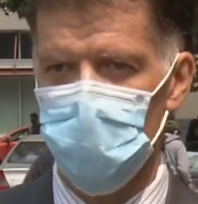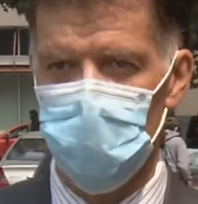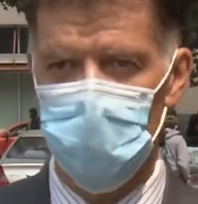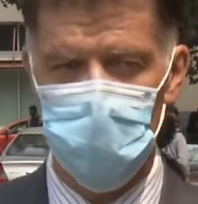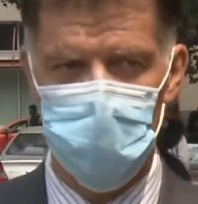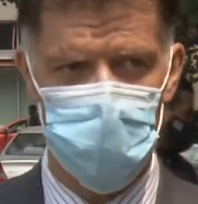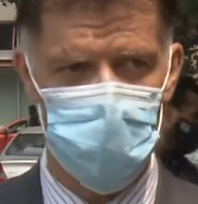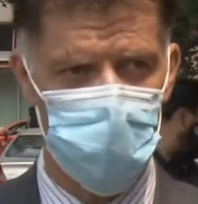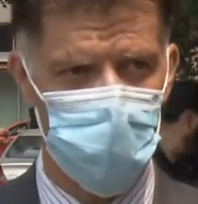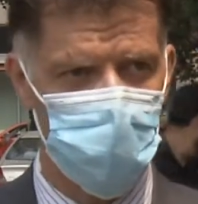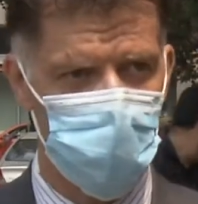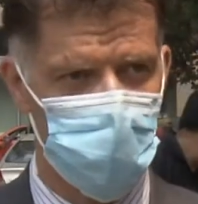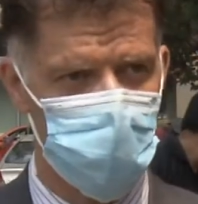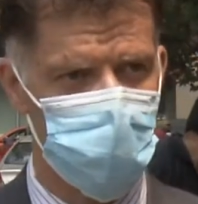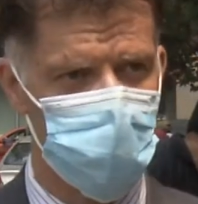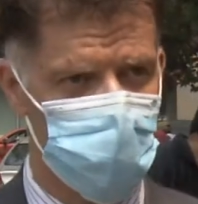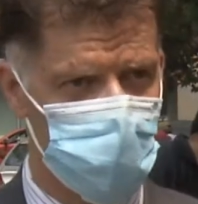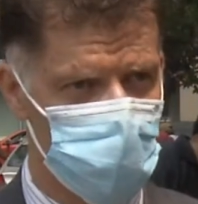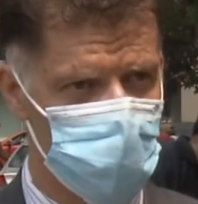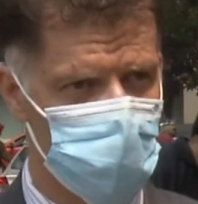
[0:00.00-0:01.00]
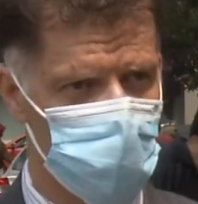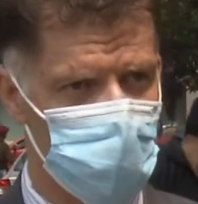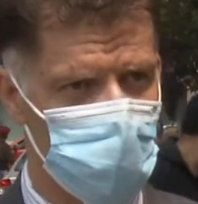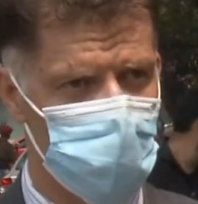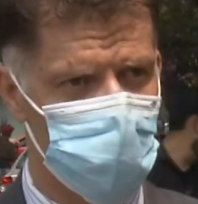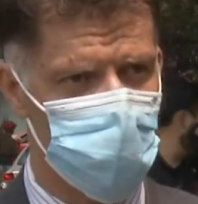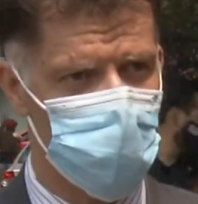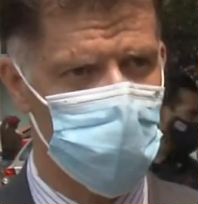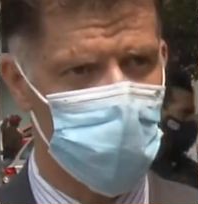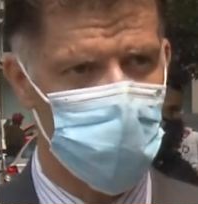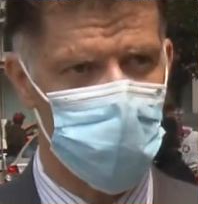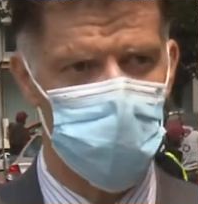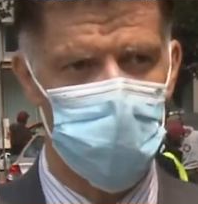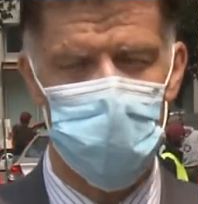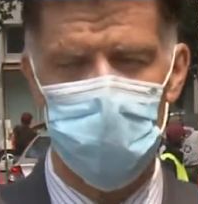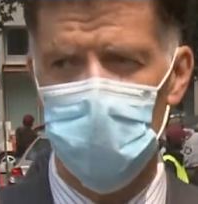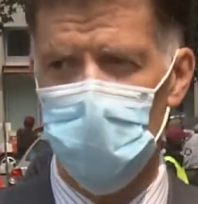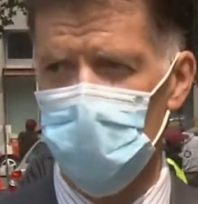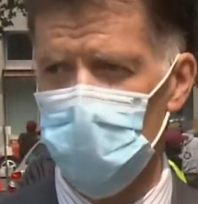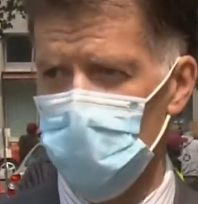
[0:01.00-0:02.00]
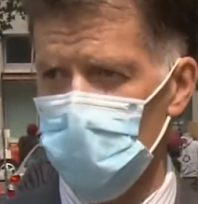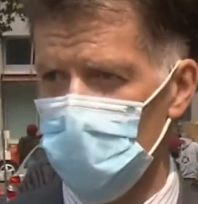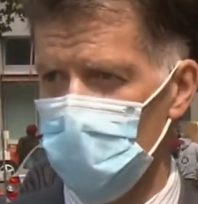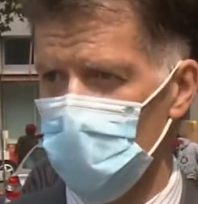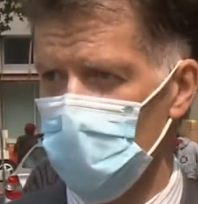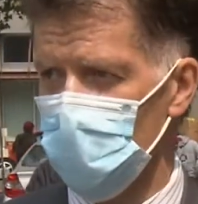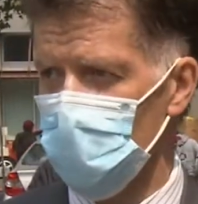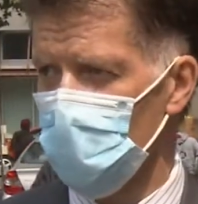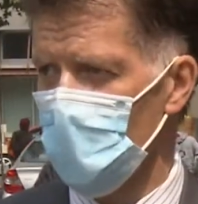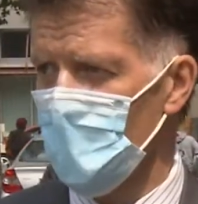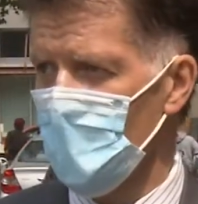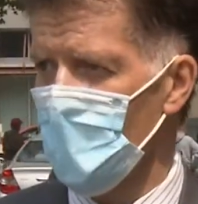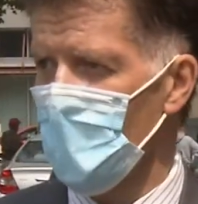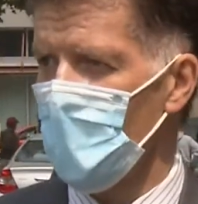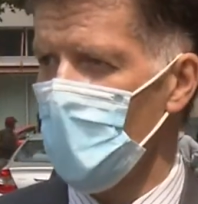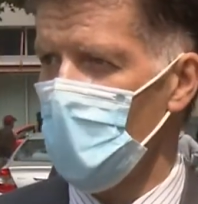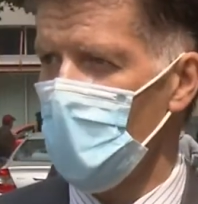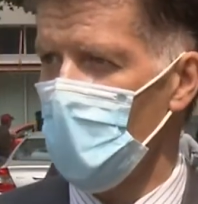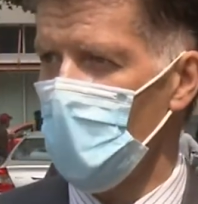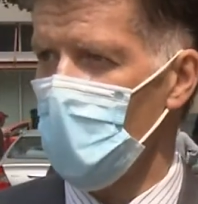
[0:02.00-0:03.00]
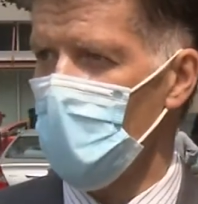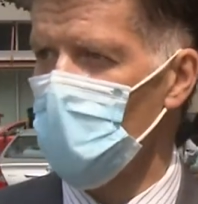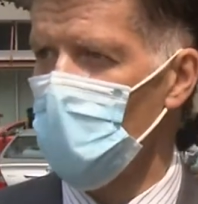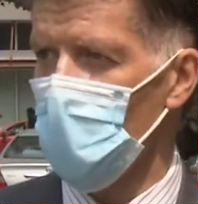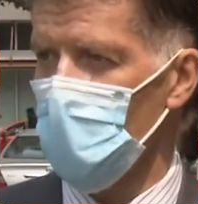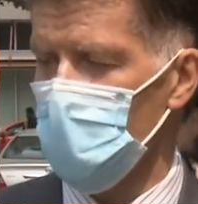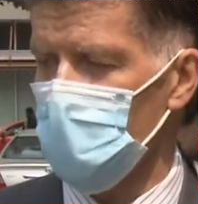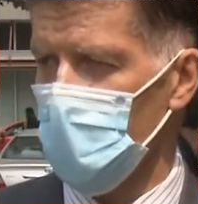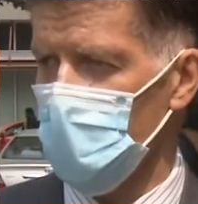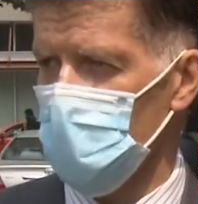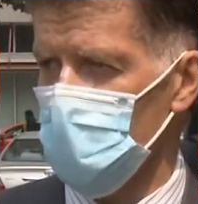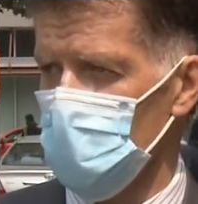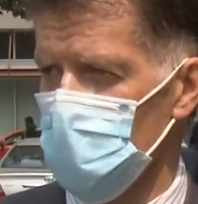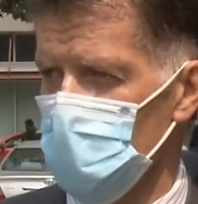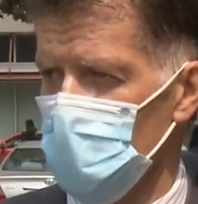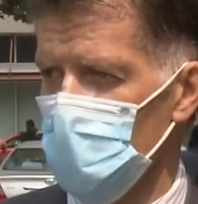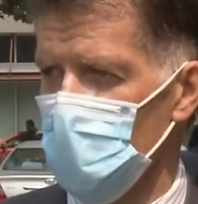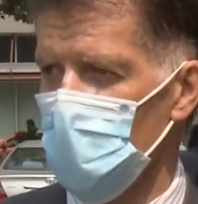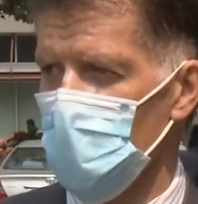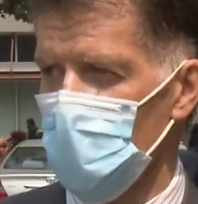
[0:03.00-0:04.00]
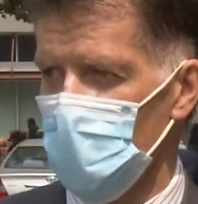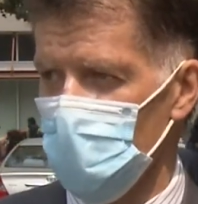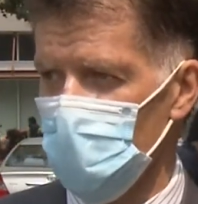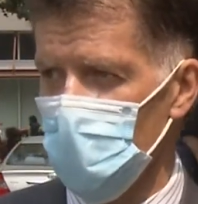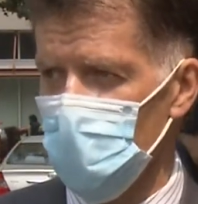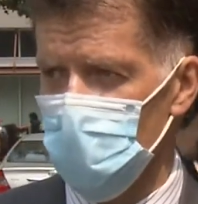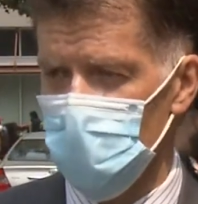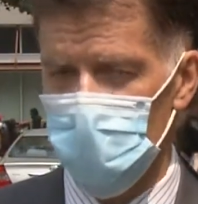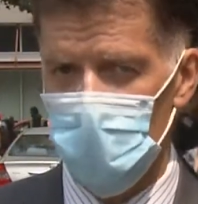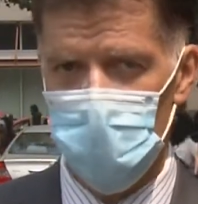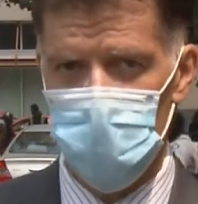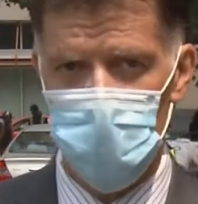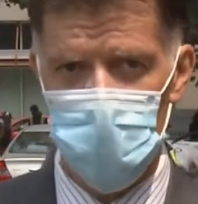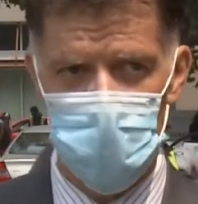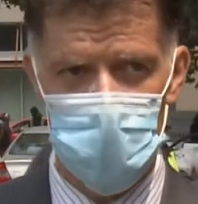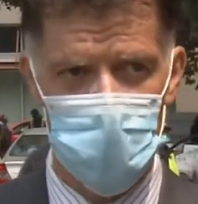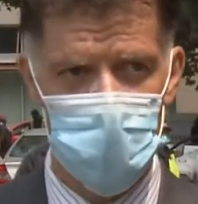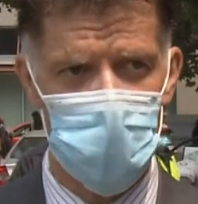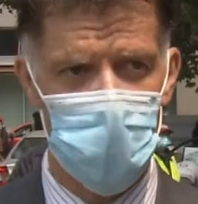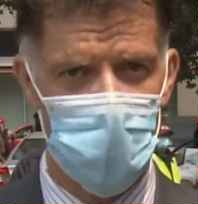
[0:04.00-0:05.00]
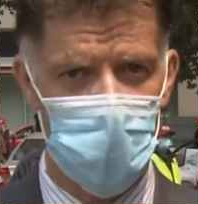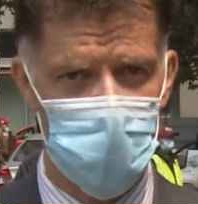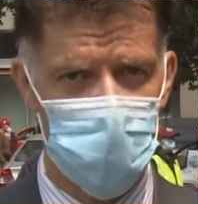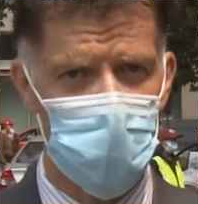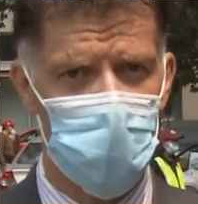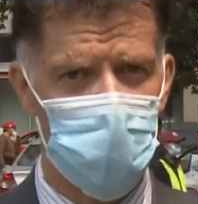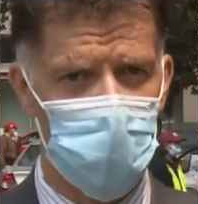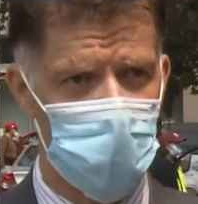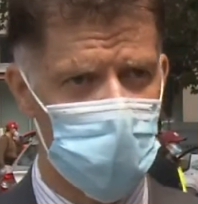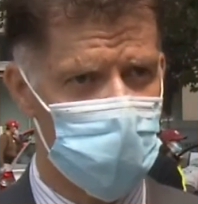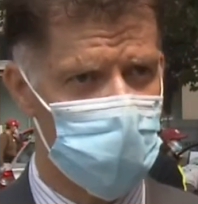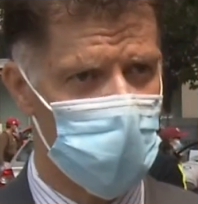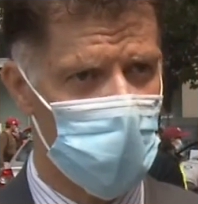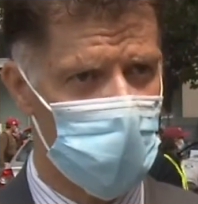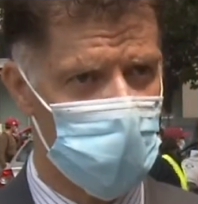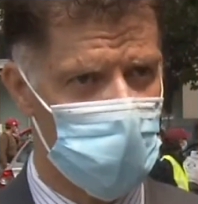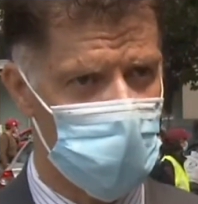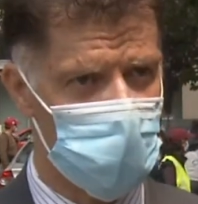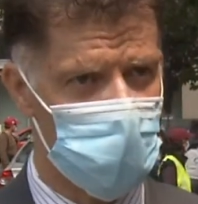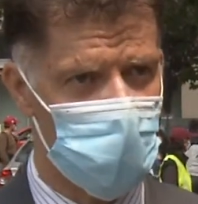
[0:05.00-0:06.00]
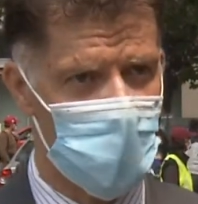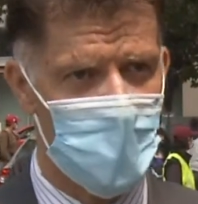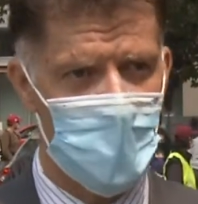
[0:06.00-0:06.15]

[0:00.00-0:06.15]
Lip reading: here on Thursdays, and will be occurring more regularly in this neighborhood going forward.